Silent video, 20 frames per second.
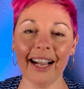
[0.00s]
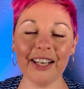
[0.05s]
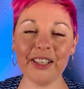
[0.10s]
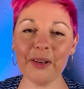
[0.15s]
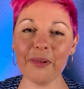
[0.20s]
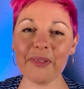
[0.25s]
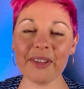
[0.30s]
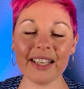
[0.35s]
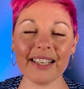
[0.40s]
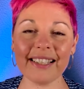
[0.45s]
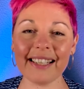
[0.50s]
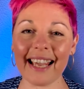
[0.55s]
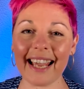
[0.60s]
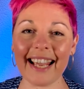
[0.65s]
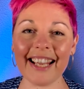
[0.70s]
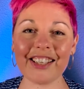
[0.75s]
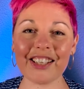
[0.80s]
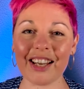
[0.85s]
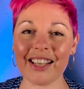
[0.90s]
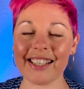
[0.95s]
don't think the
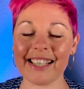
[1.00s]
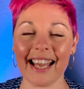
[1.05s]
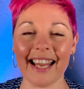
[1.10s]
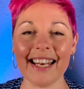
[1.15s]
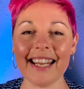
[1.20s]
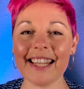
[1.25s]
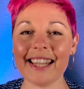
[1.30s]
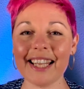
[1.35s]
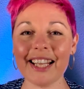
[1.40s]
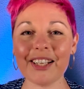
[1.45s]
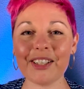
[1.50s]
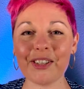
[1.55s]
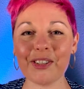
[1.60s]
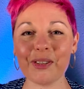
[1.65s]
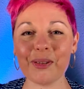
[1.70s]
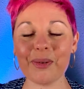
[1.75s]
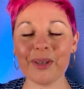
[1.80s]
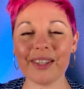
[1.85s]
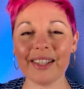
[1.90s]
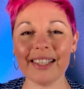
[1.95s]
age has anything to
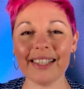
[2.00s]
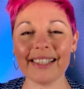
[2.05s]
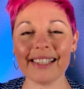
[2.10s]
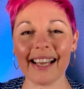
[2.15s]
do with it.